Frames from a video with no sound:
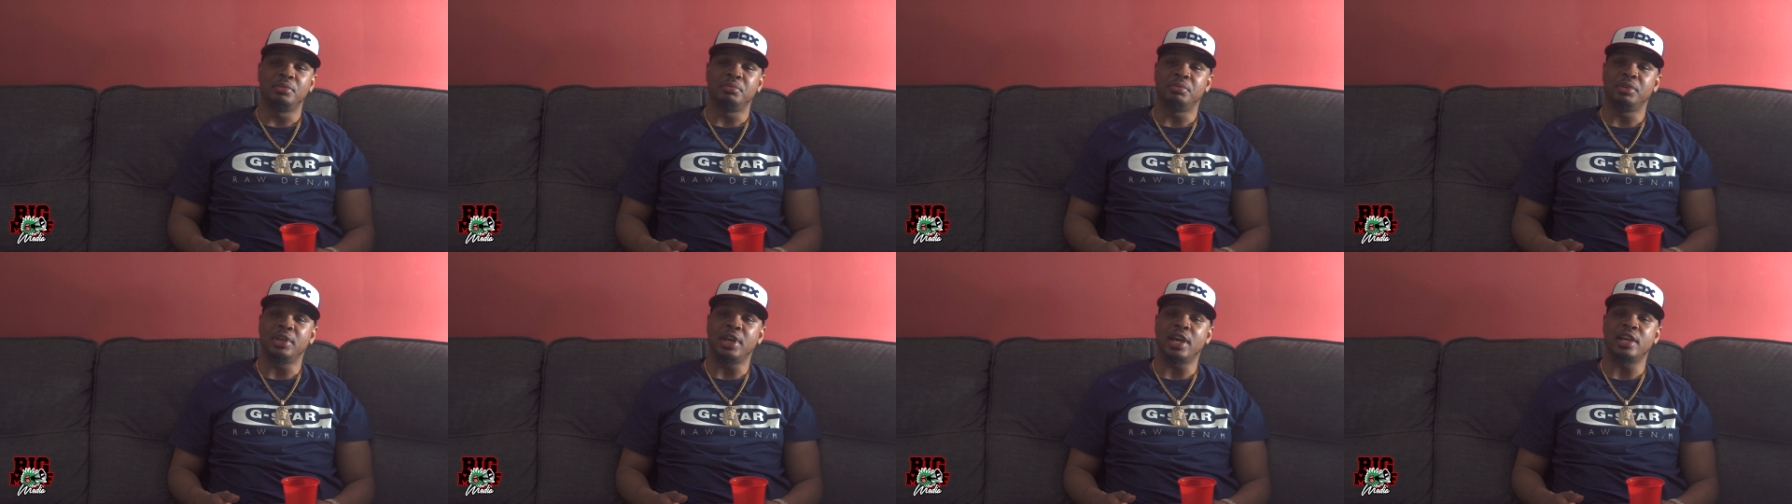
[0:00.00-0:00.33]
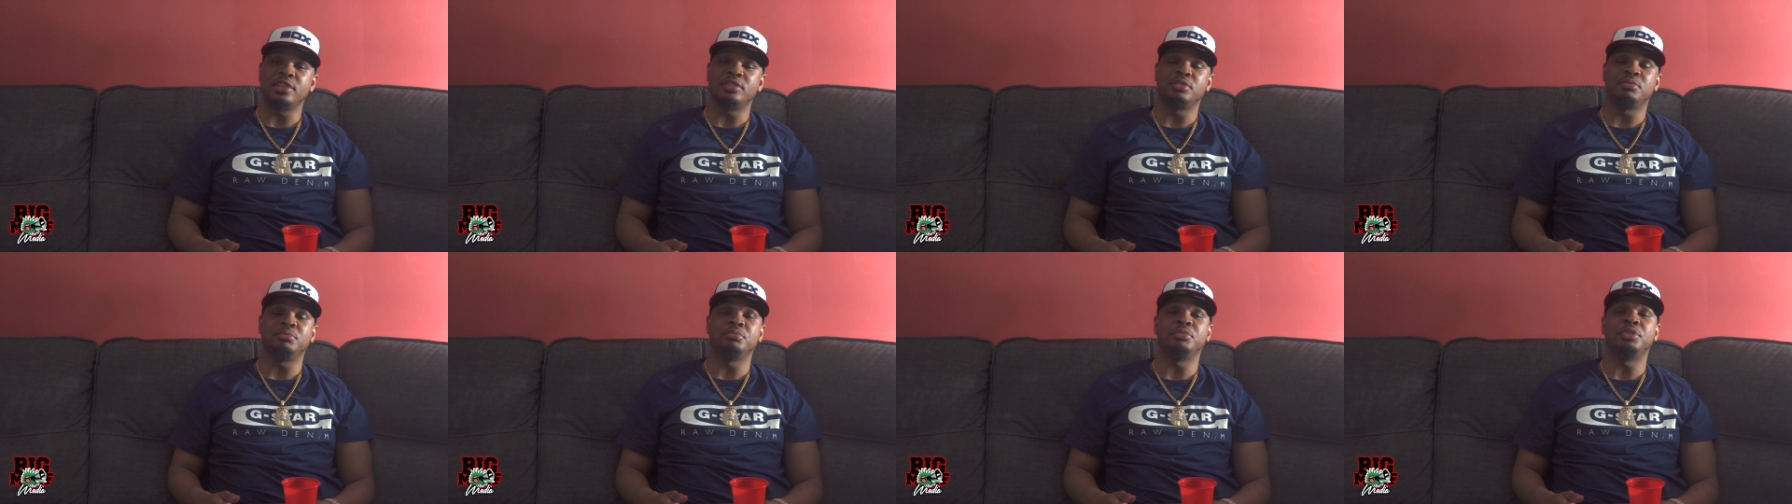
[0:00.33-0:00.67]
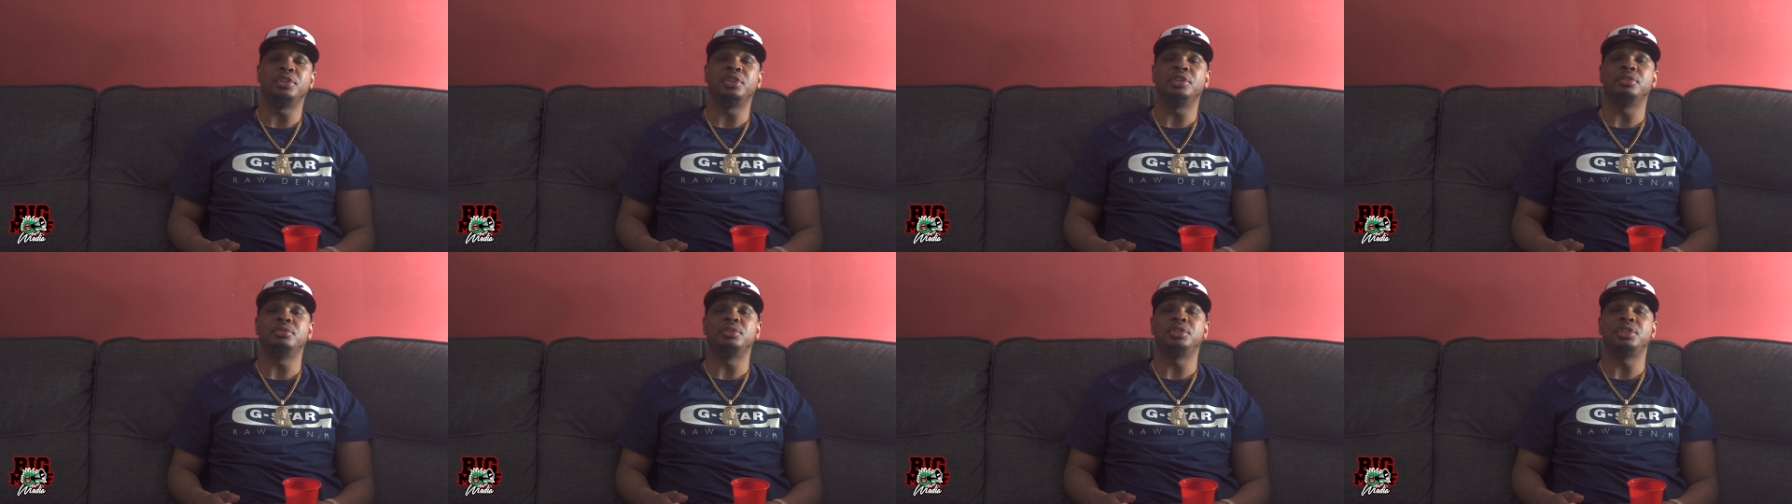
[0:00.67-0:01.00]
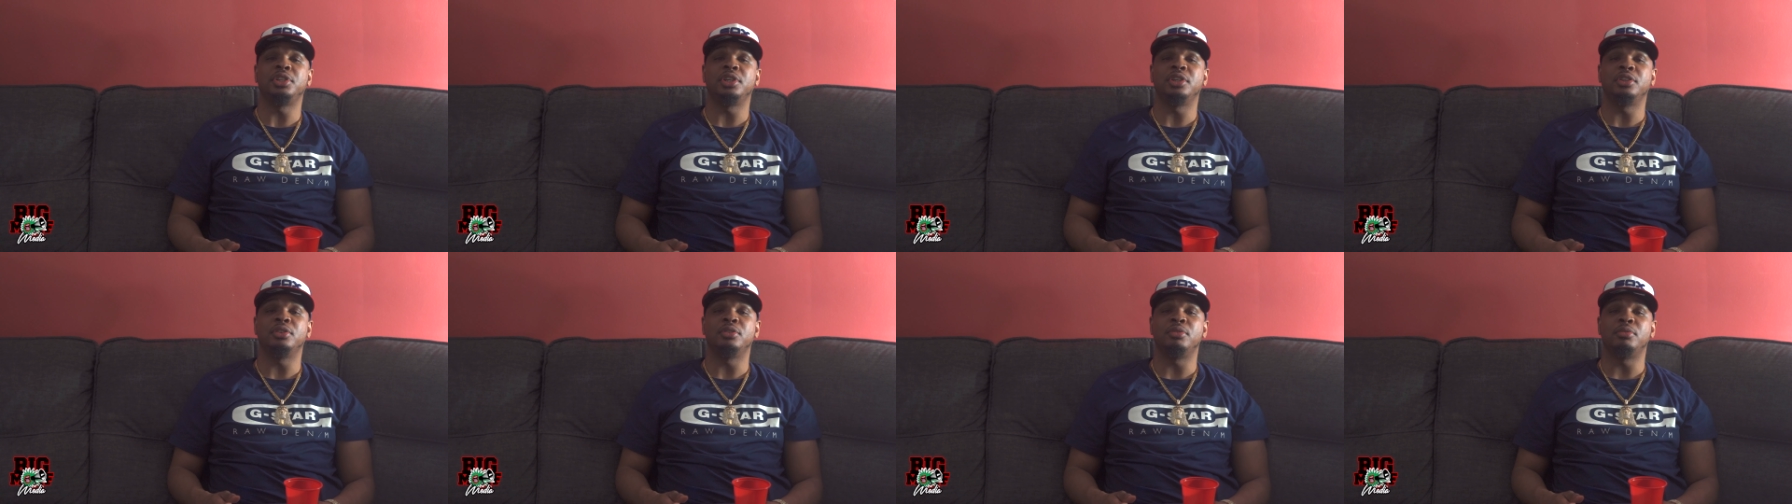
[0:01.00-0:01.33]
we got some real
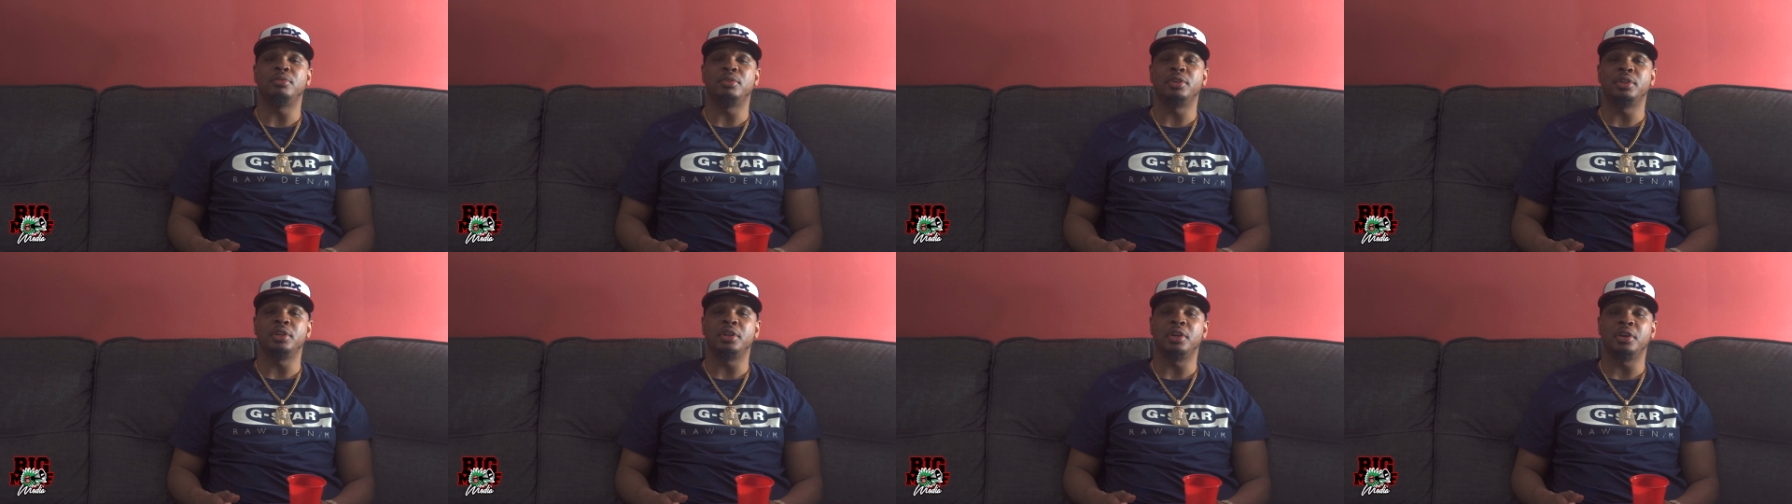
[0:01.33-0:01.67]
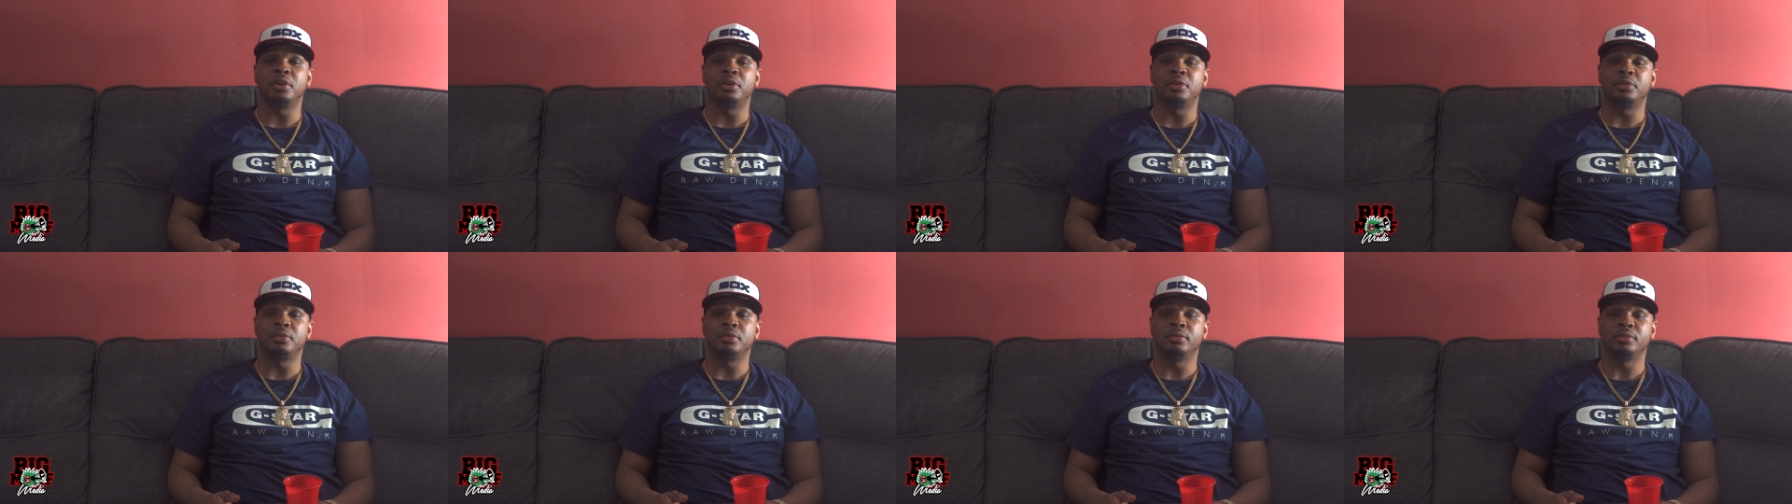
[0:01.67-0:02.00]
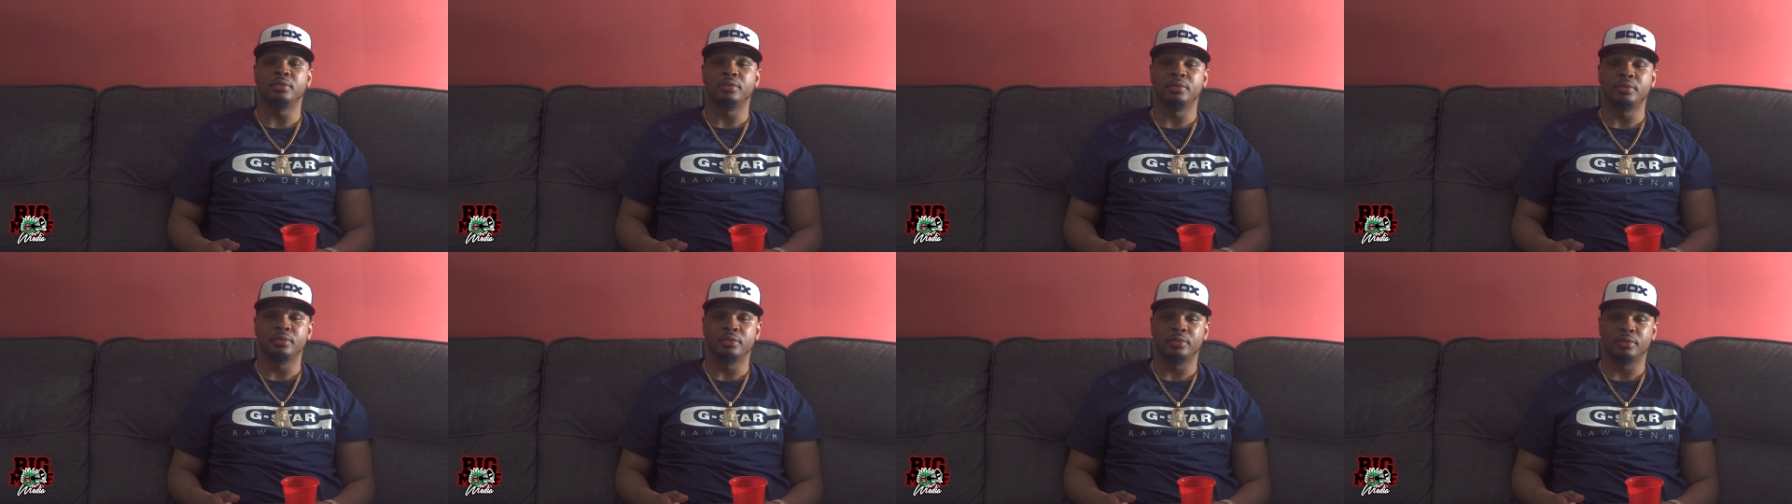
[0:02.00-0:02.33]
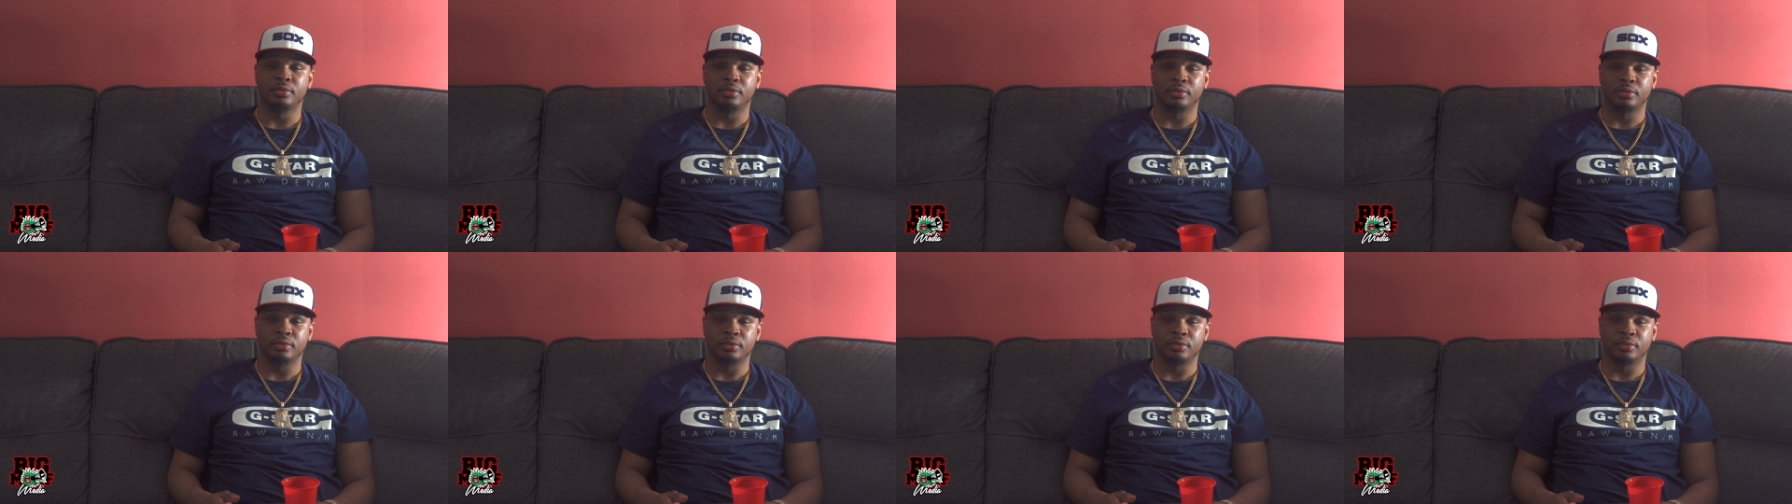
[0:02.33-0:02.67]
shit going on. For
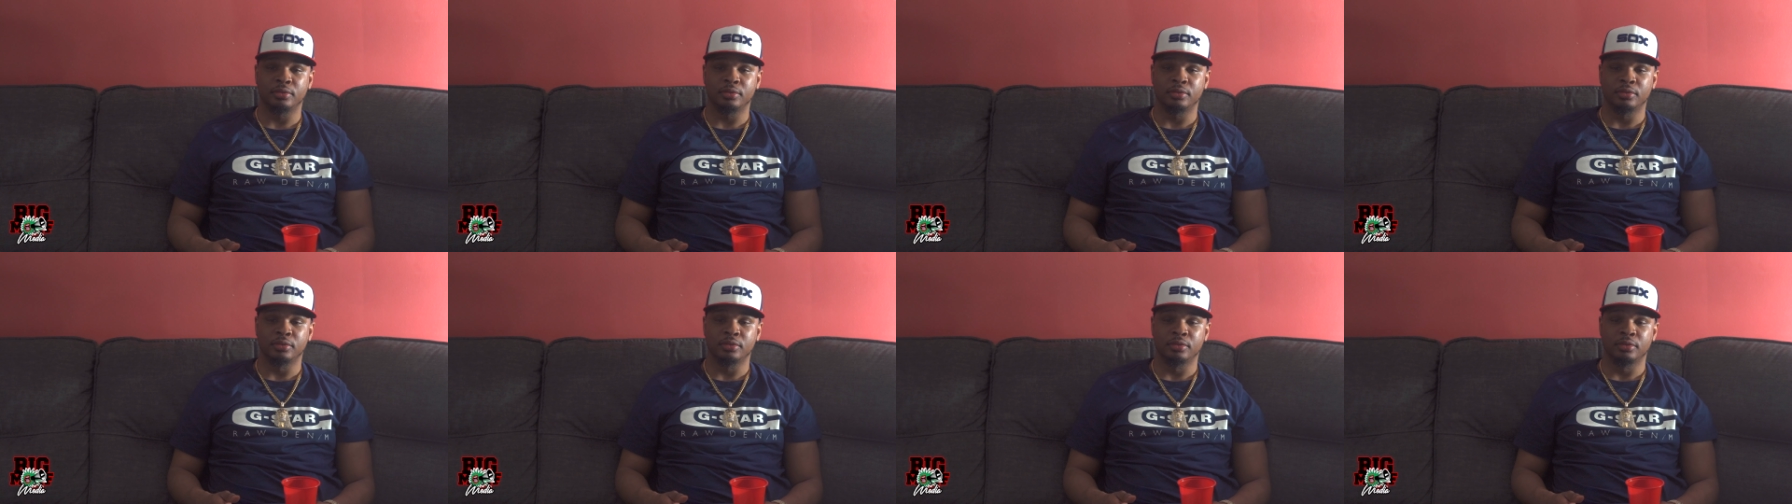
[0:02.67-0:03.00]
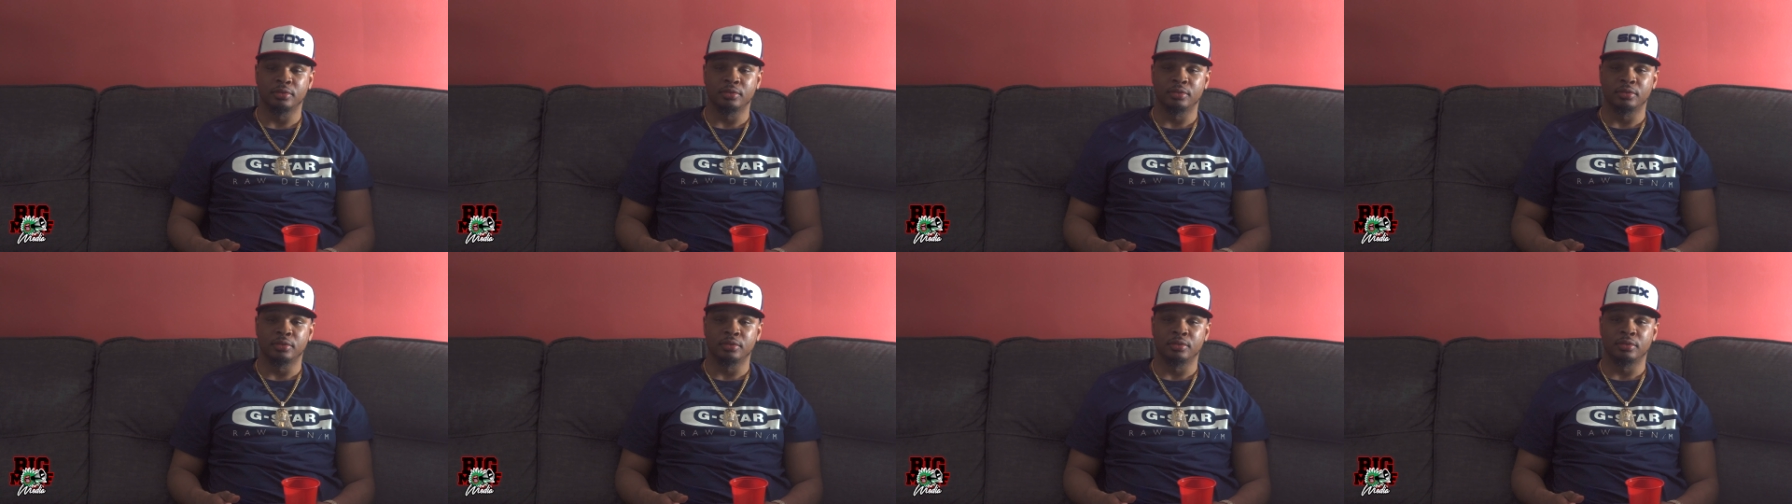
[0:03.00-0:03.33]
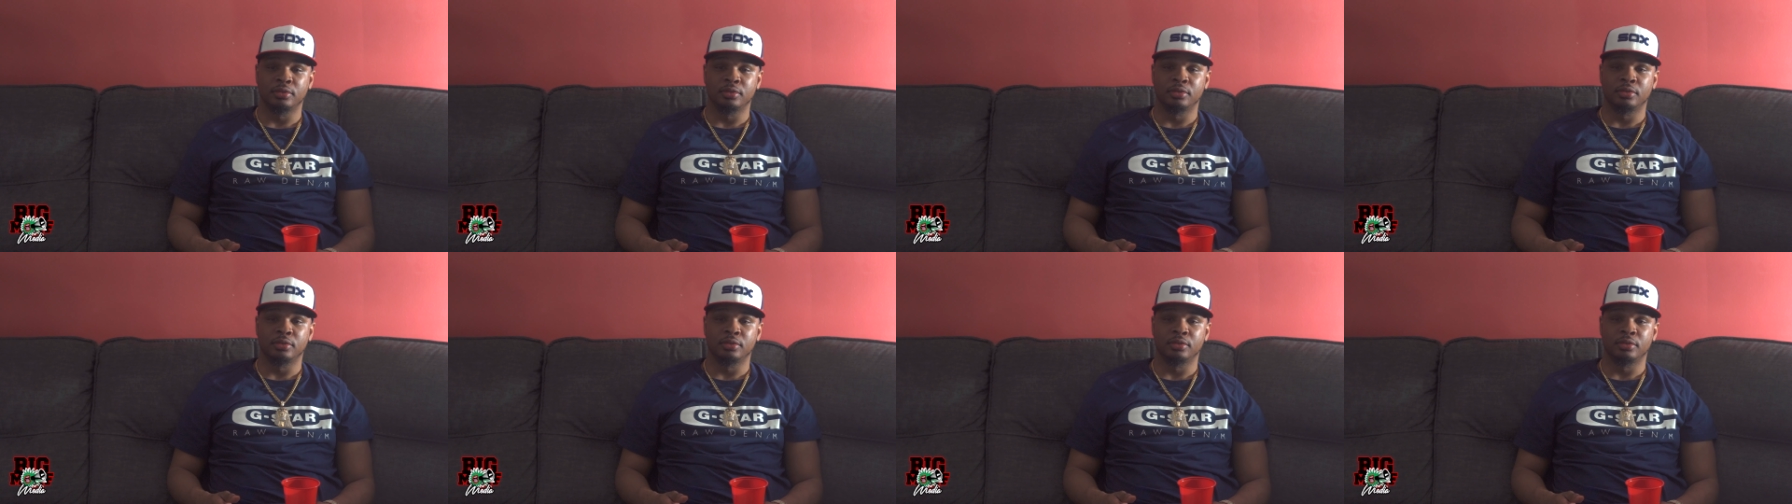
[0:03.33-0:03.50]
sure, for sure, man.